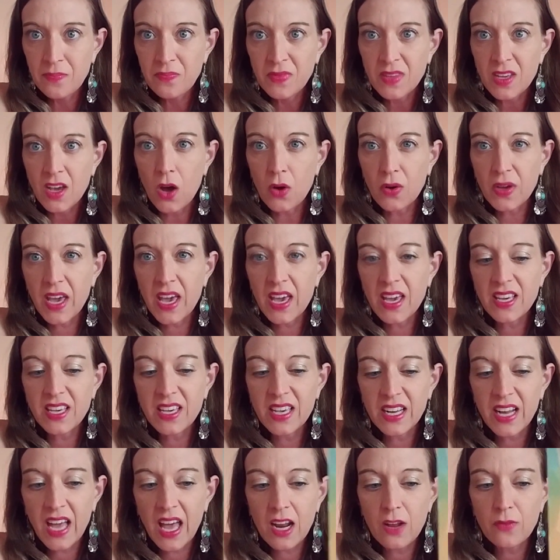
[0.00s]
Okay, get
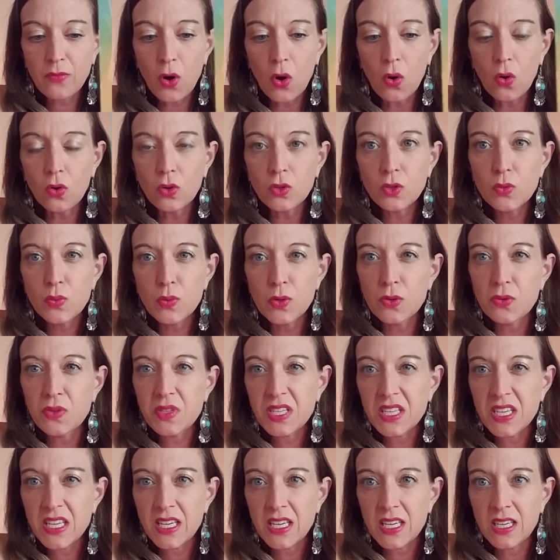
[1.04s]
out of old
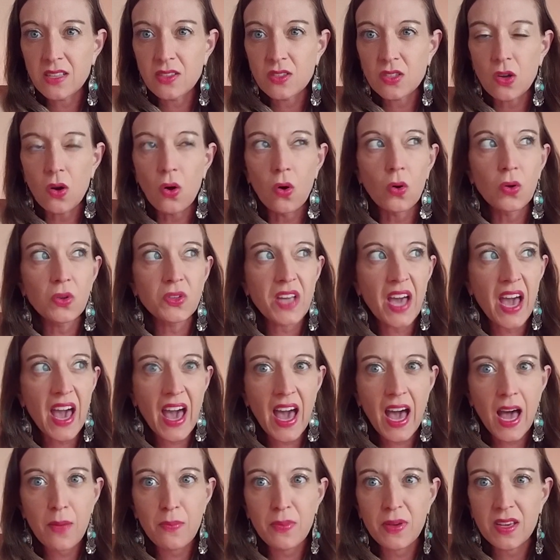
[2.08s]
routines, old
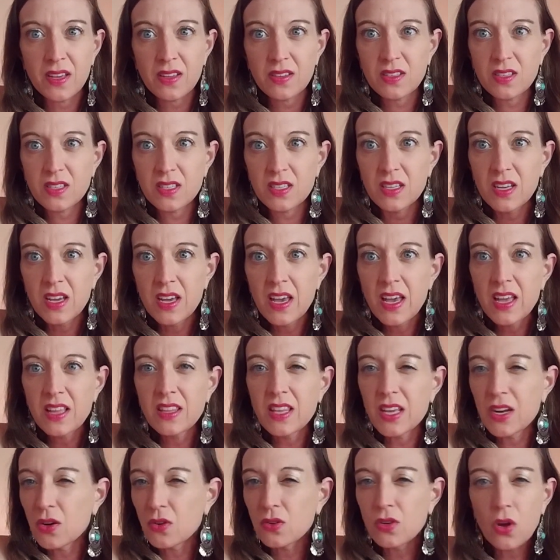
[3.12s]
habits
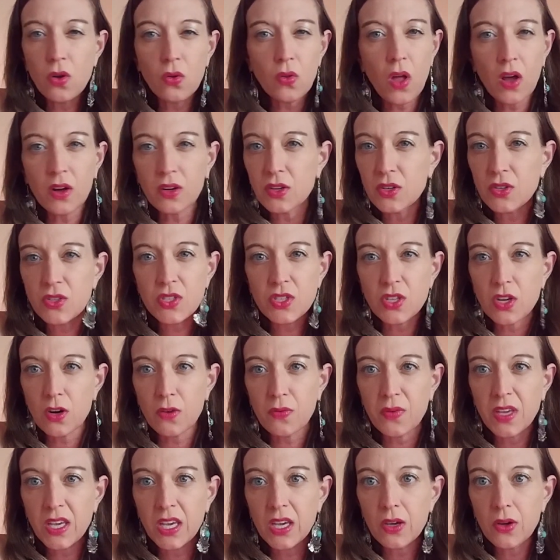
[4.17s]
that are no longer
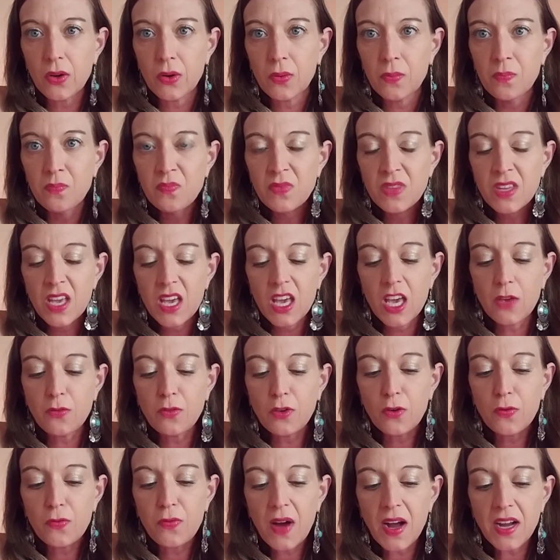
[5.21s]
serving you. If you
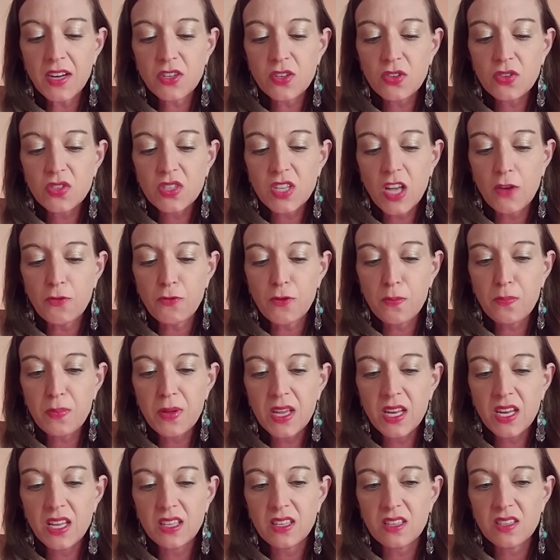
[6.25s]
find yourself
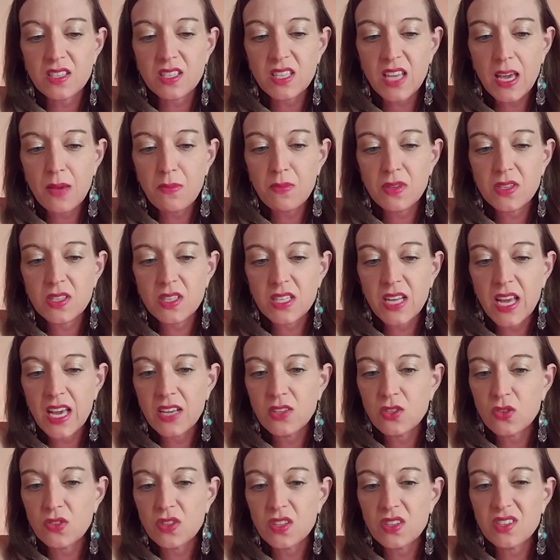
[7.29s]
repeating the same
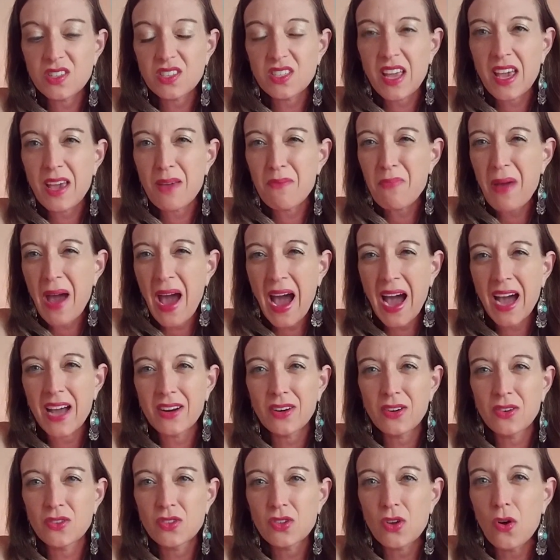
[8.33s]
mistakes or the same
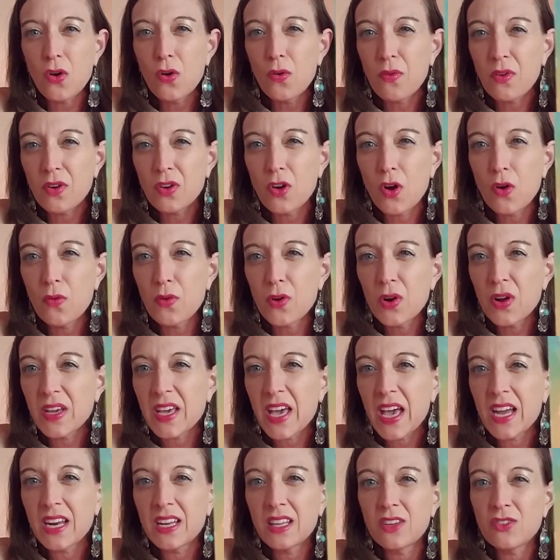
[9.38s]
patterns over and over
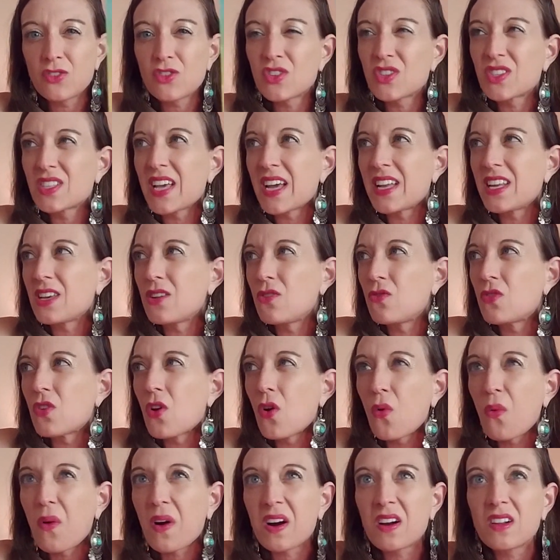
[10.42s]
again, and they're just getting you
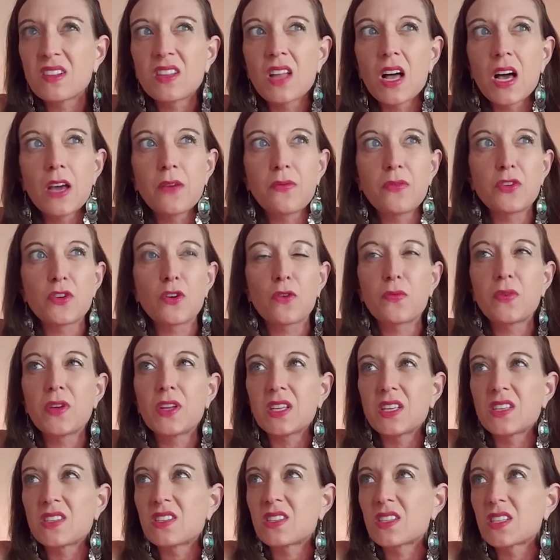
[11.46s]
nowhere in life, and you're feeling
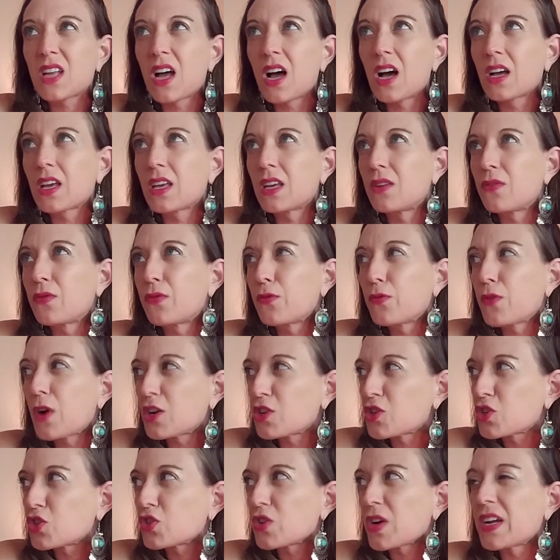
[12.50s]
stuck and
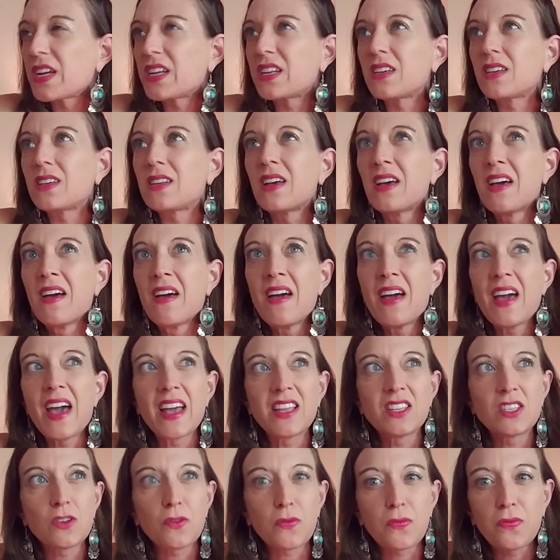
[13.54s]
frustrated and
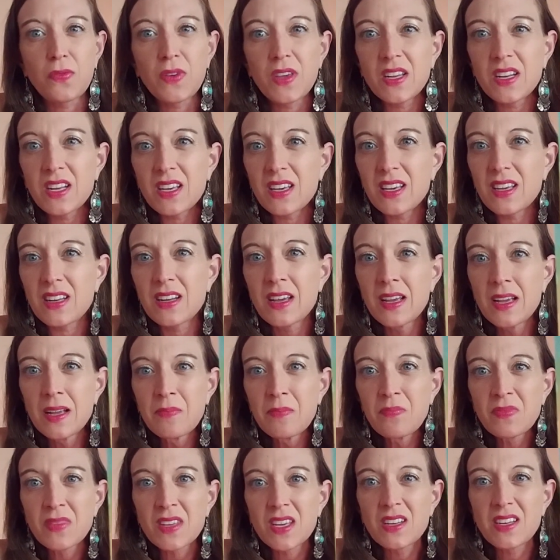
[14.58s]
defeated,
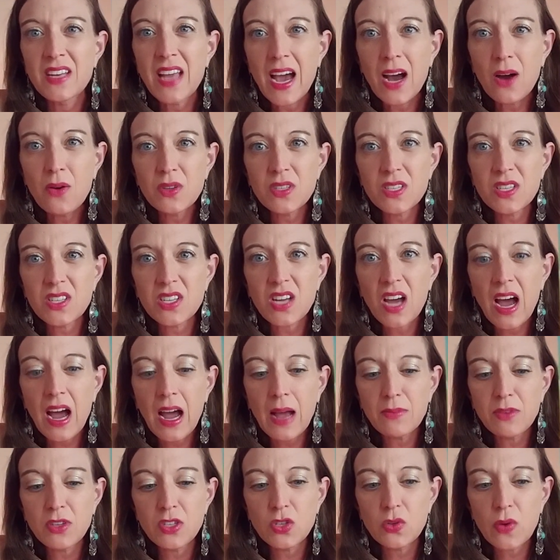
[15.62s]
now is a time
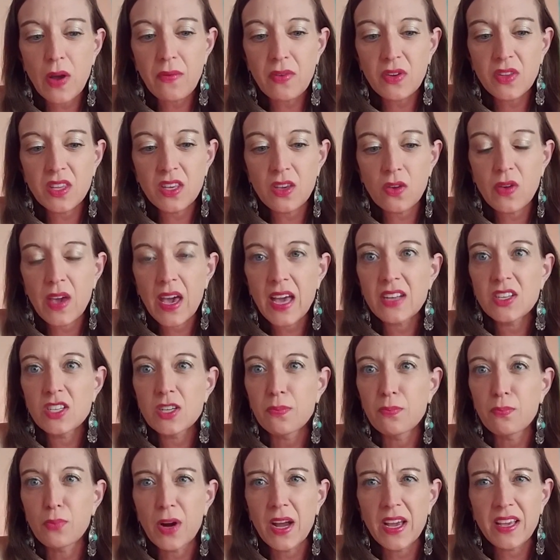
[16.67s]
to do everything you can to
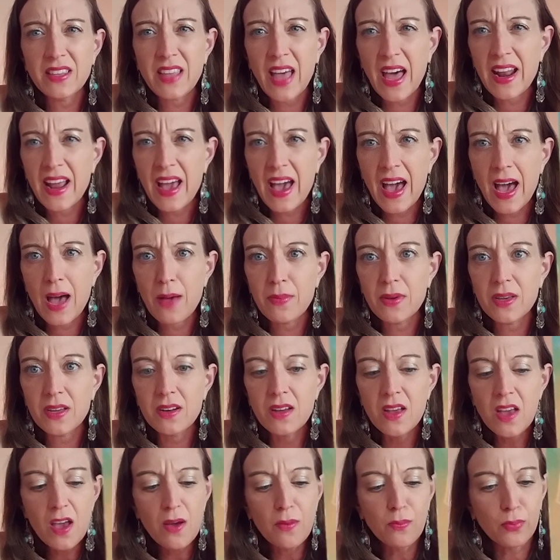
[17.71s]
break that habit,
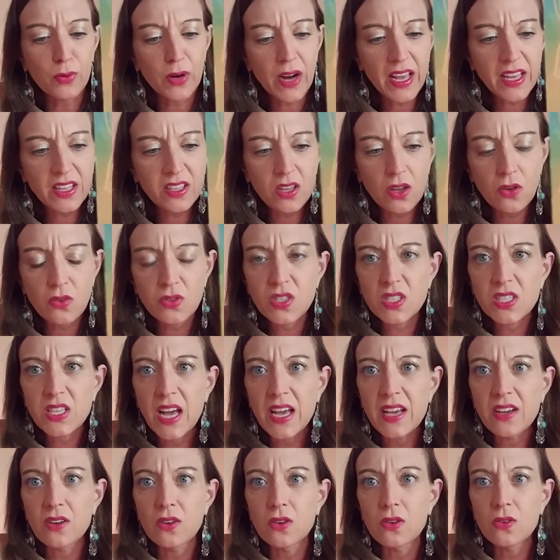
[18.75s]
break those
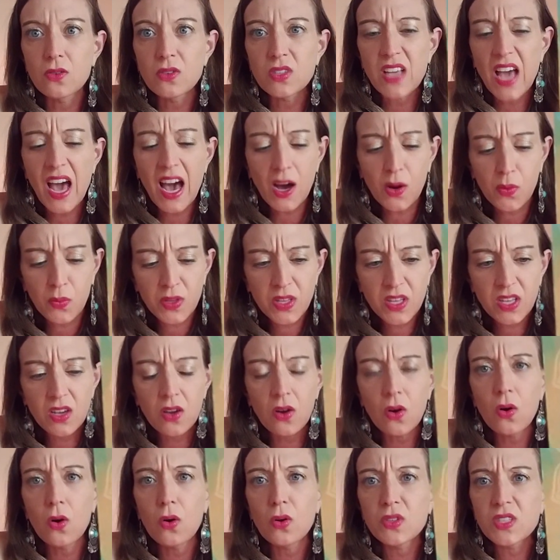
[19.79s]
cycles, out with the
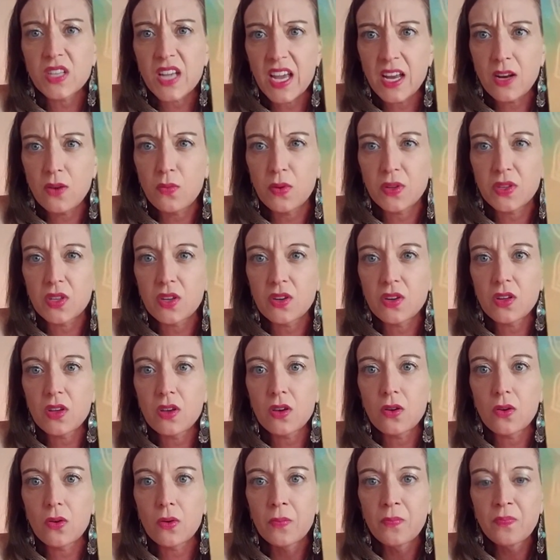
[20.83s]
old, in with the
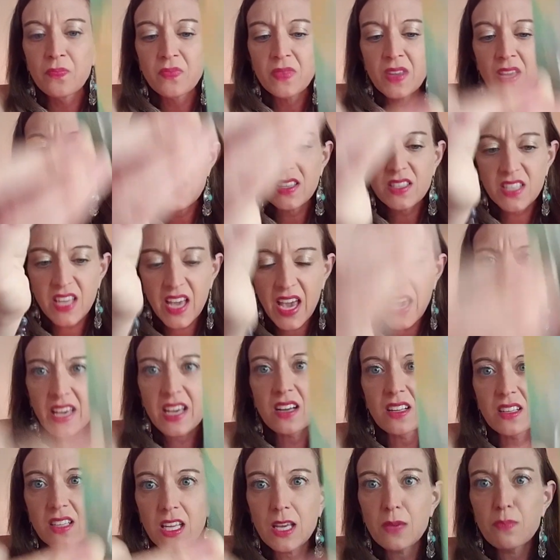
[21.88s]
new. Take a
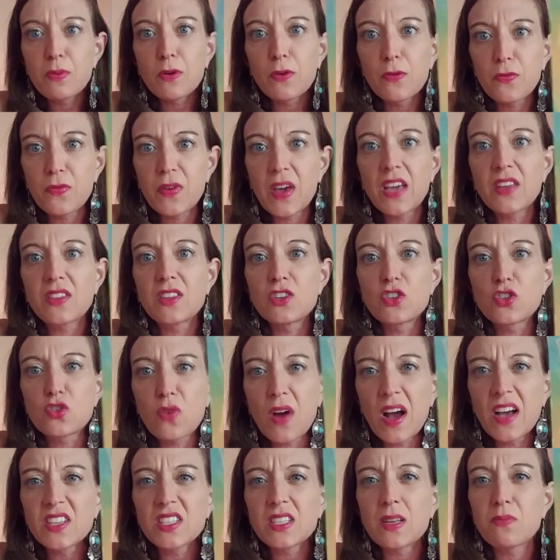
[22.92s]
leap of faith and
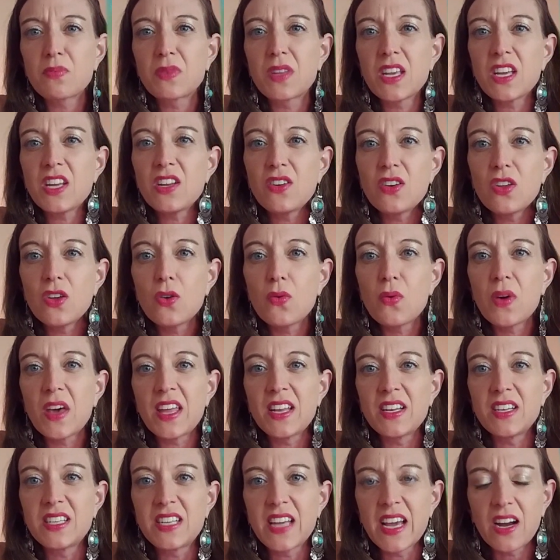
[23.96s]
try something new
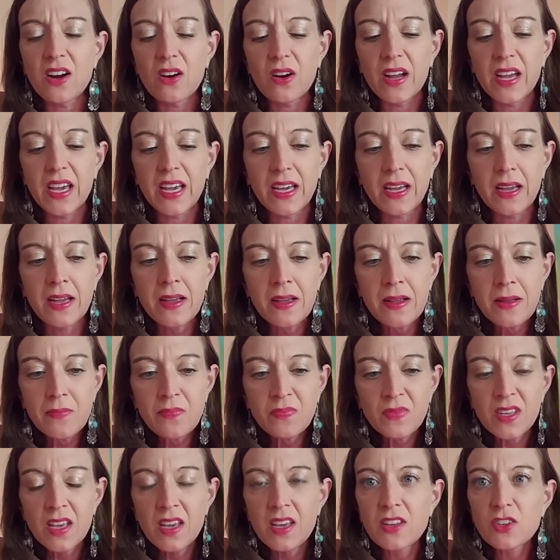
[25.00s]
and daring.
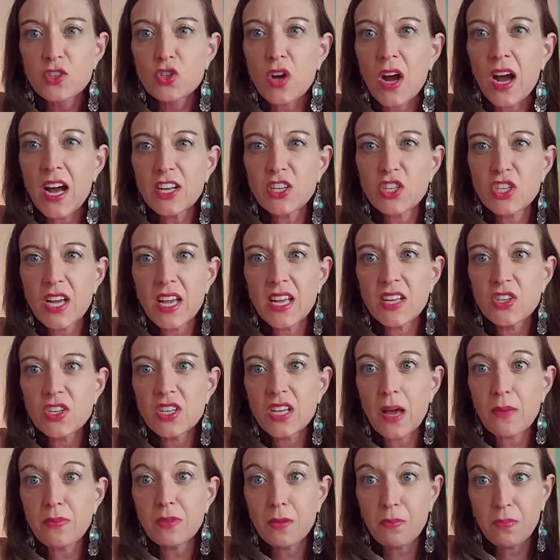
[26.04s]
Try changing
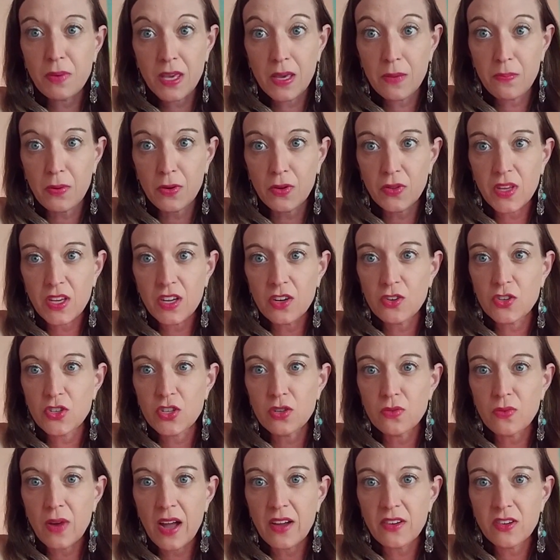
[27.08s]
up the people that you're
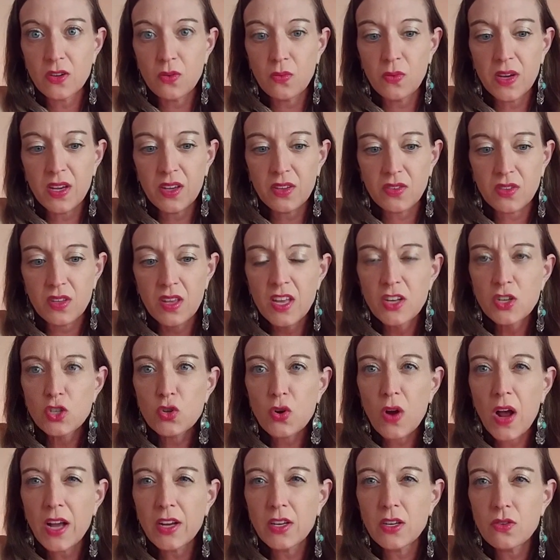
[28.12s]
surrounded with.
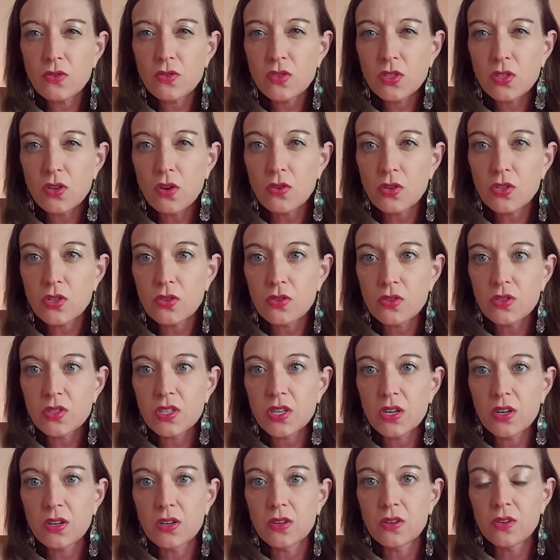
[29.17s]
Try new social
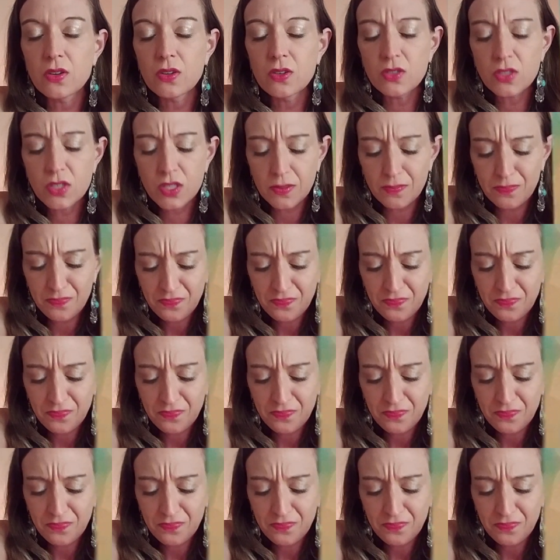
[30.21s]
circles.